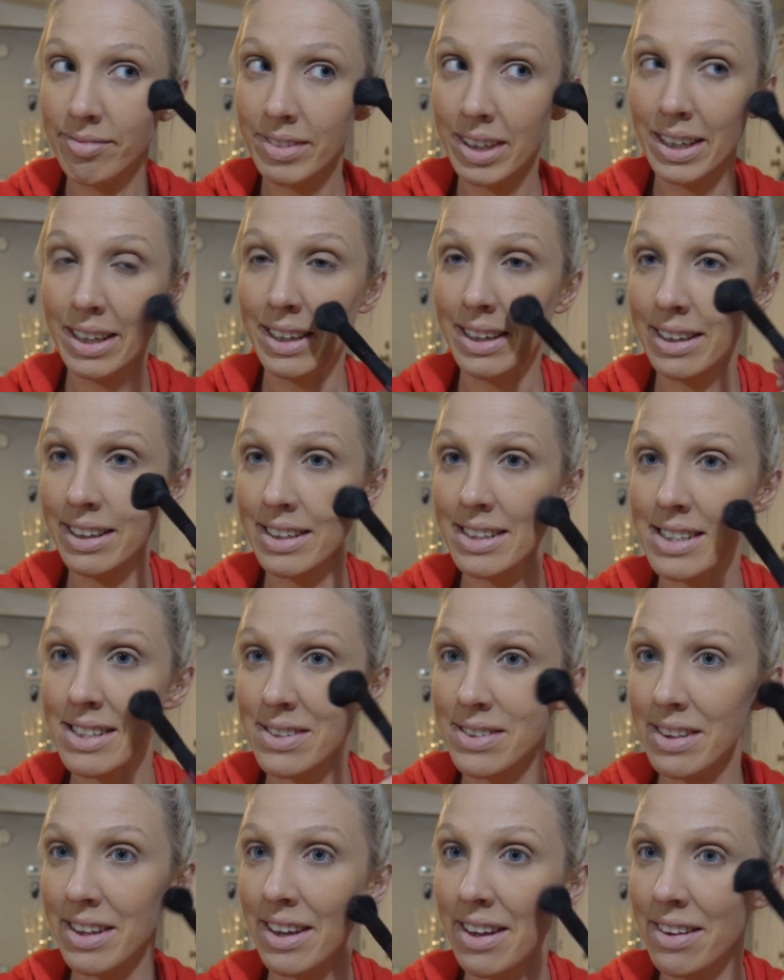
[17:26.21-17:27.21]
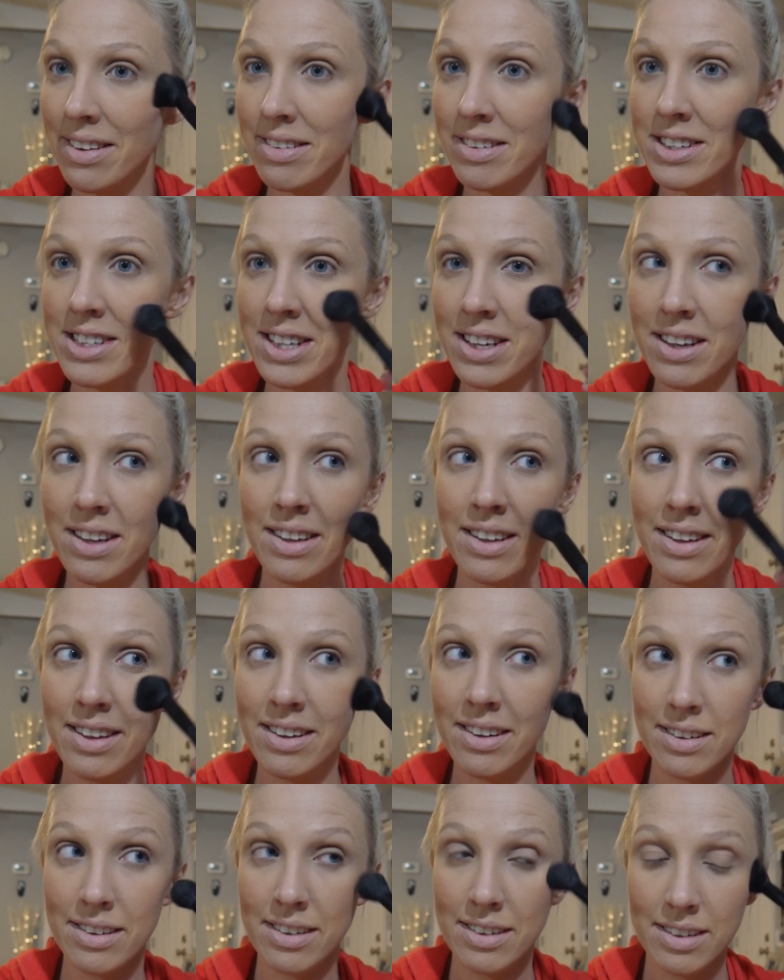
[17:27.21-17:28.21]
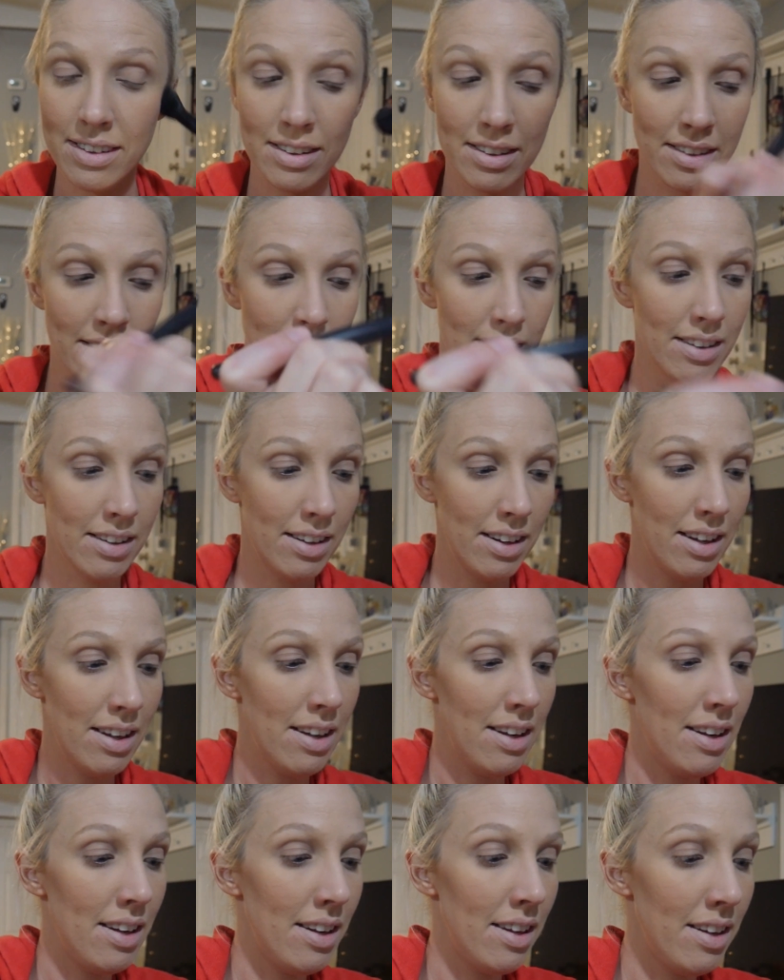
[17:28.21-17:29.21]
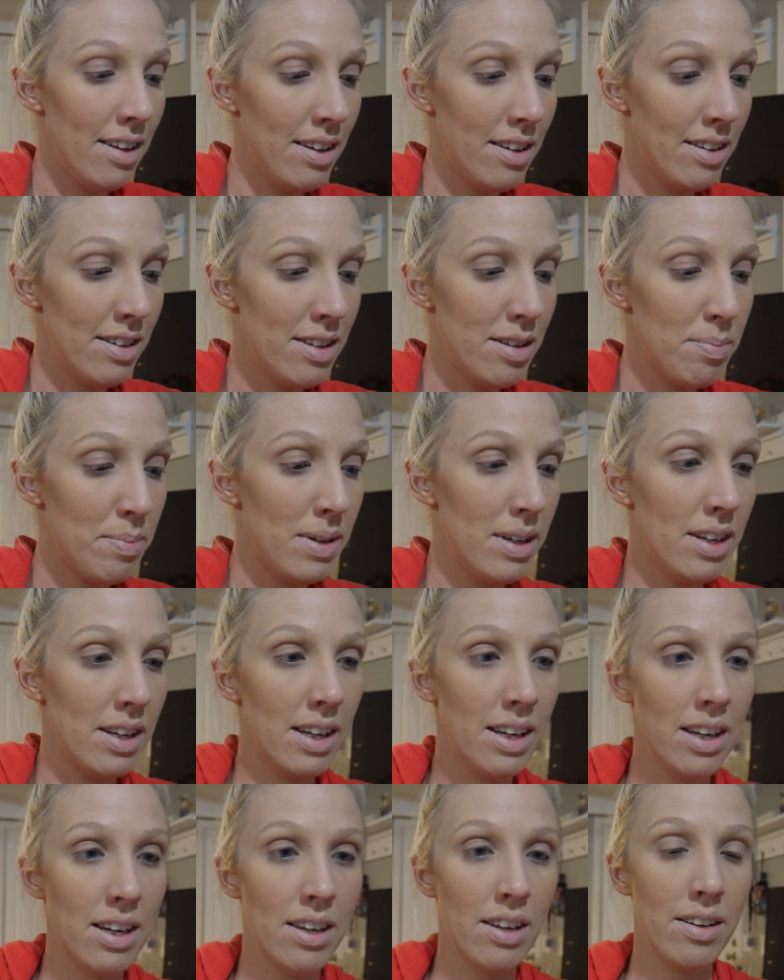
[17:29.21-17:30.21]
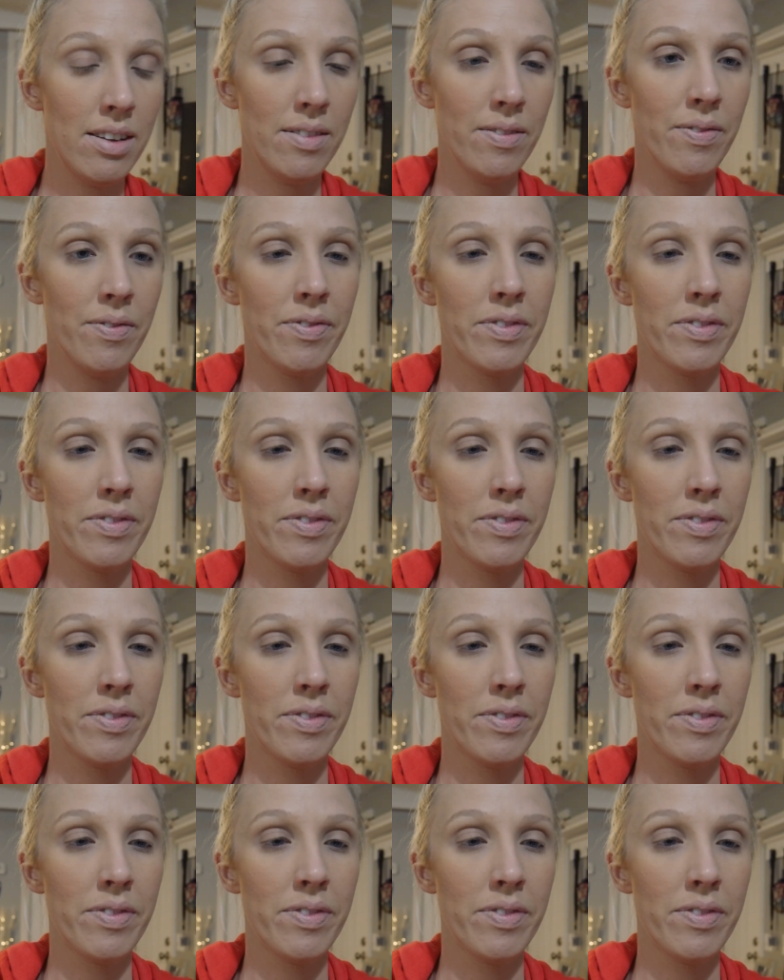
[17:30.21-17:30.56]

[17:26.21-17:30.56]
And let's do the other cheek and dip in again.